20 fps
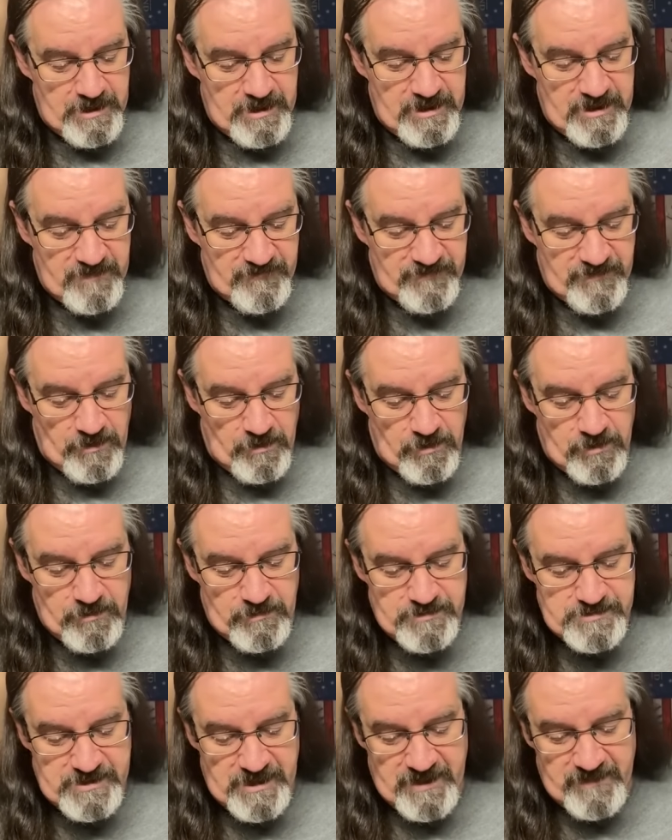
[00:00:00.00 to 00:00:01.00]
and if the
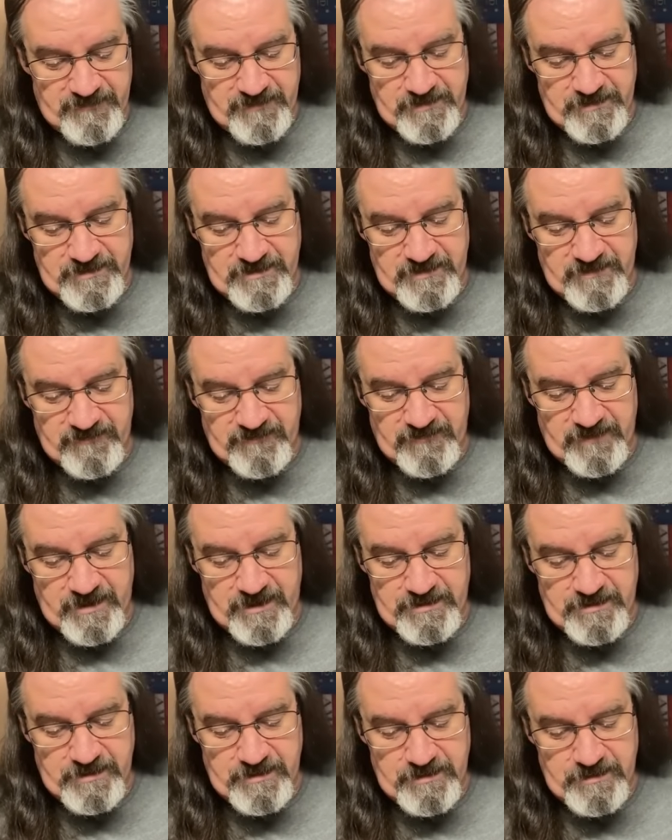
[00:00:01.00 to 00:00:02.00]
heart was heavier than the
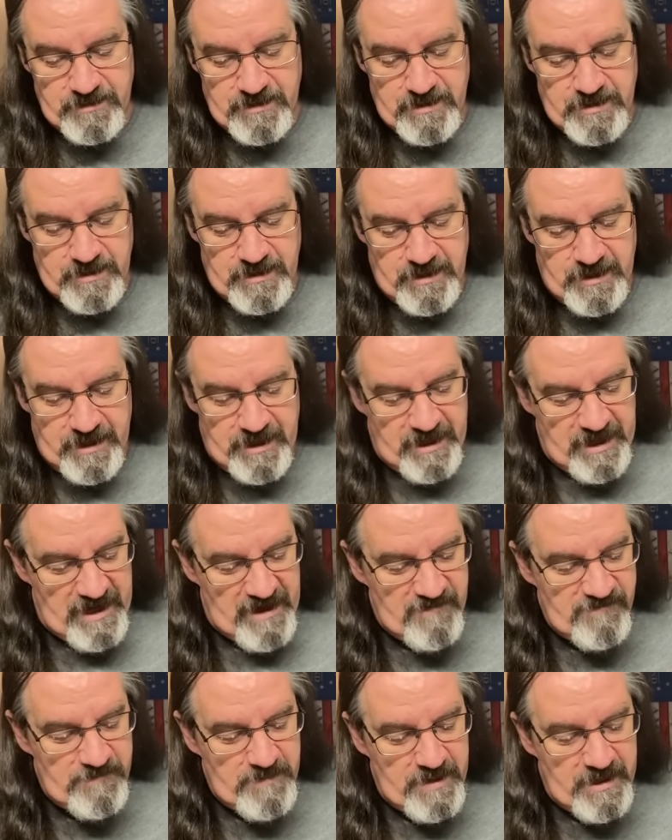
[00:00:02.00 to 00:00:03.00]
feather, a
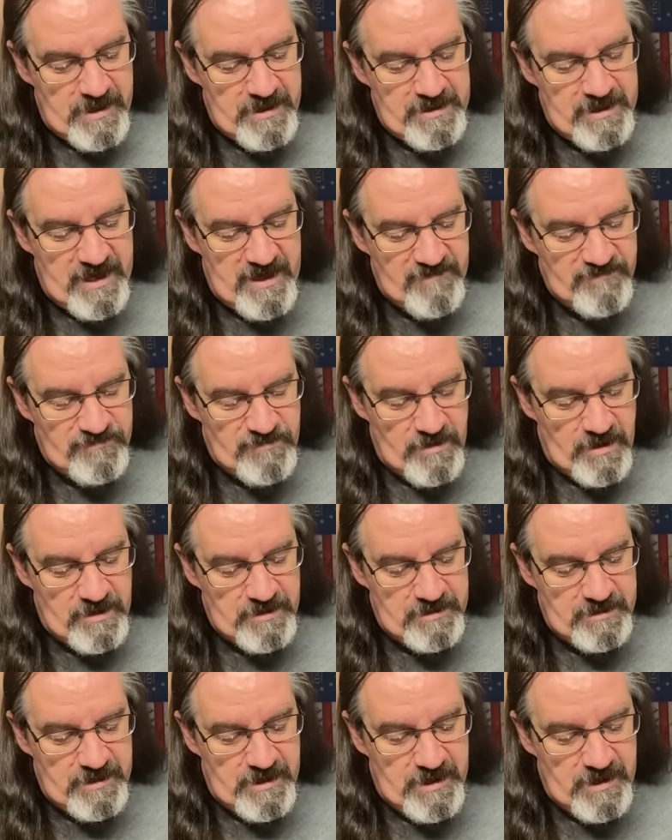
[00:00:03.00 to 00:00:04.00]
half man, half
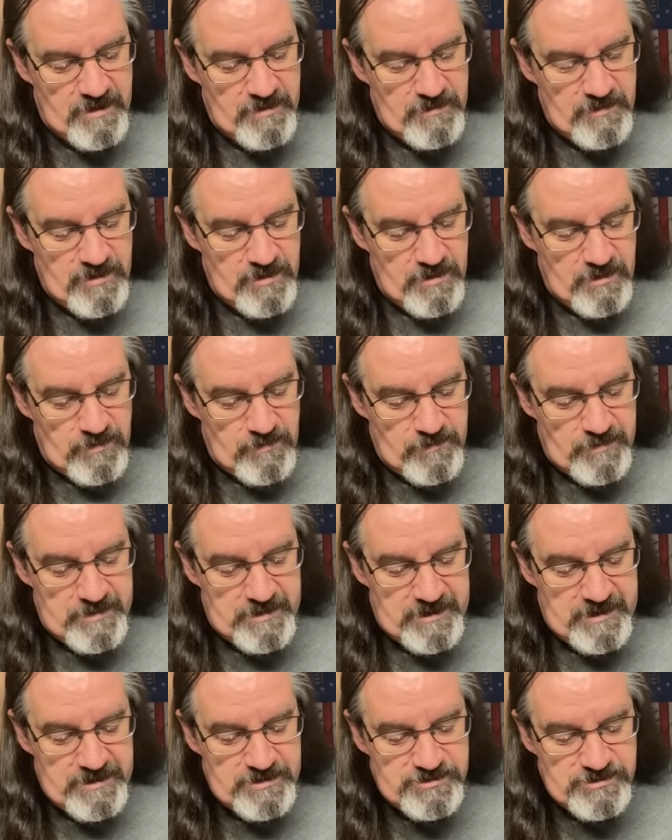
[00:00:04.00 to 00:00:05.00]
crocodile would
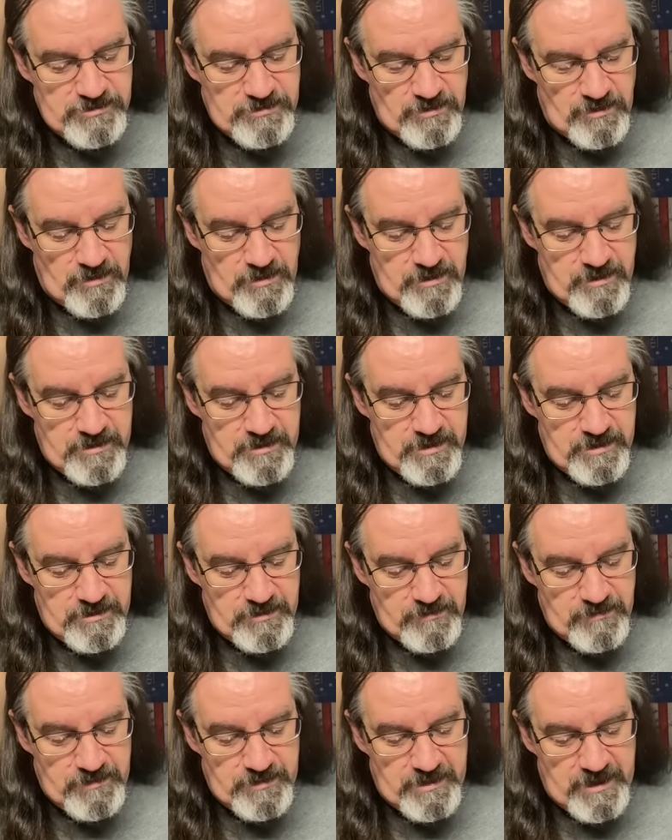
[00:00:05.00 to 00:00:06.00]
eat your heart, and
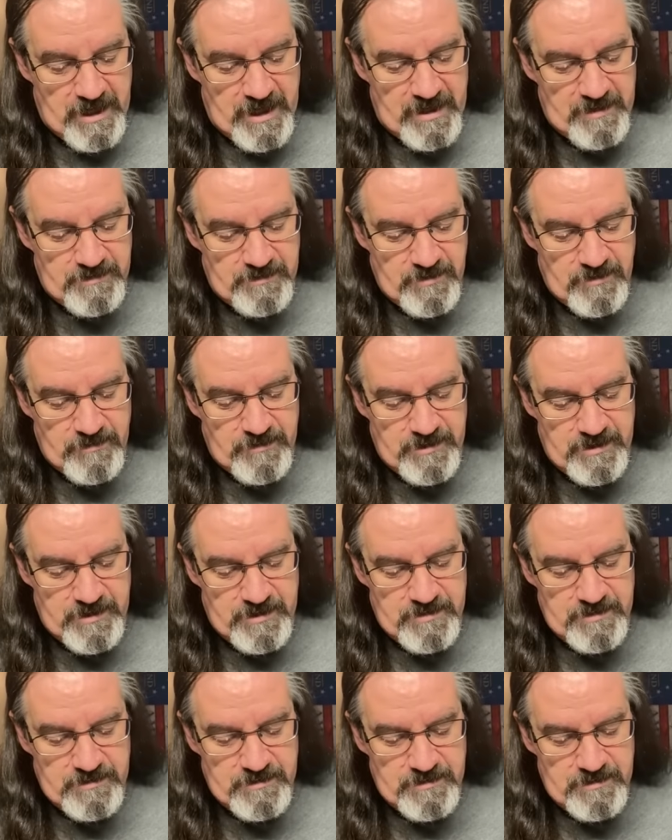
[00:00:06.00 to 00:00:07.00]
you would not go
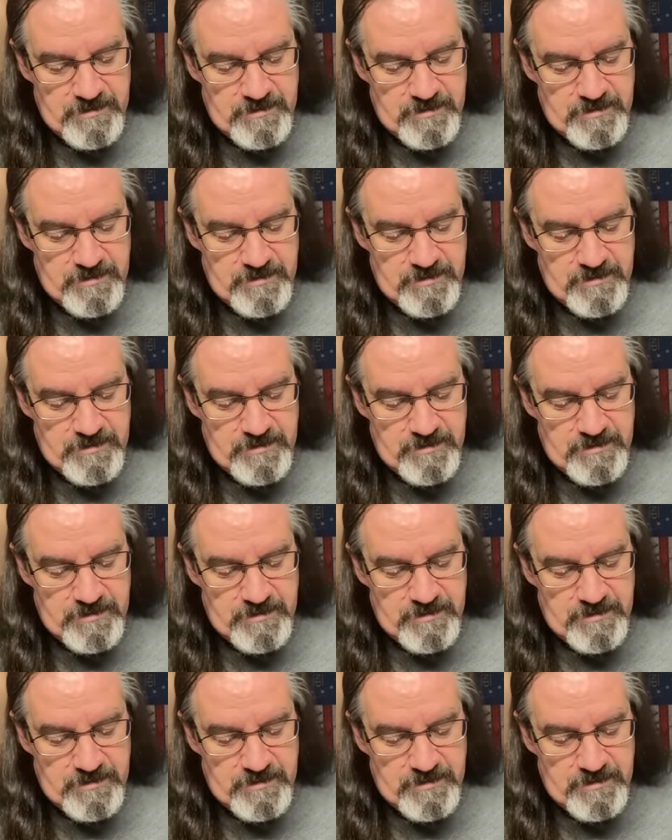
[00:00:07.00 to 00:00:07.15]
in